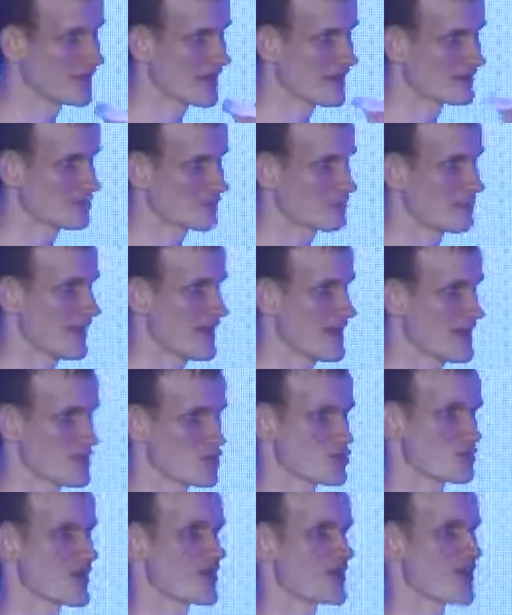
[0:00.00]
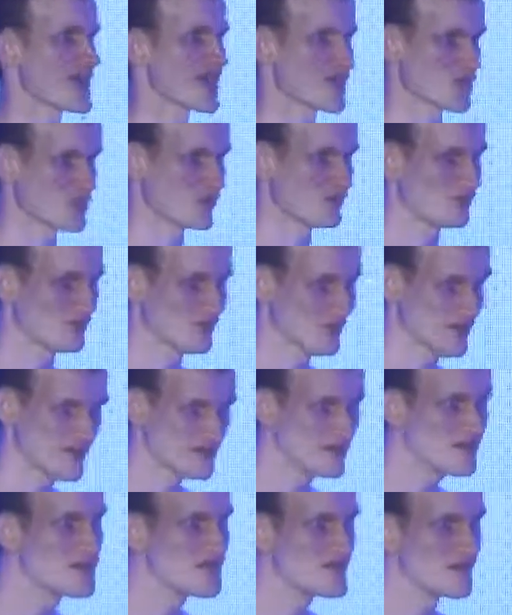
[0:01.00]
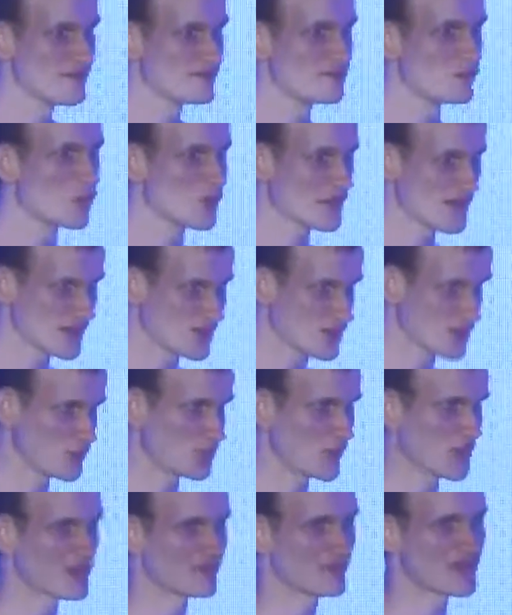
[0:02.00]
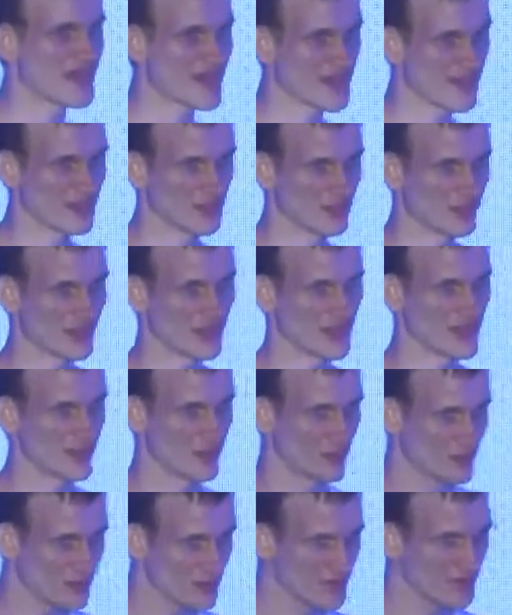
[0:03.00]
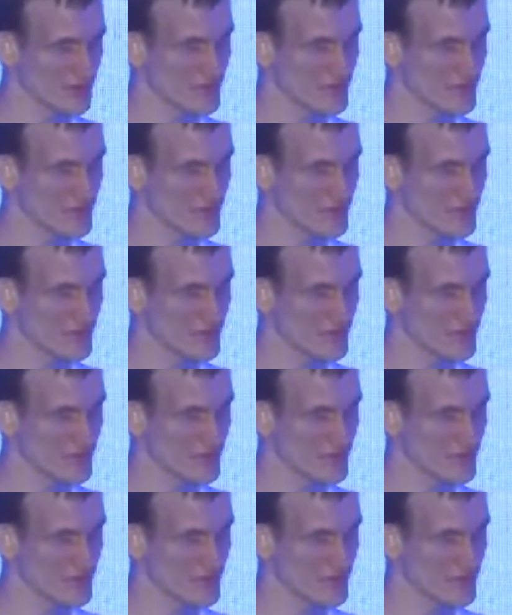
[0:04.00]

have to pay a transaction fee for each unit of gas that you consume.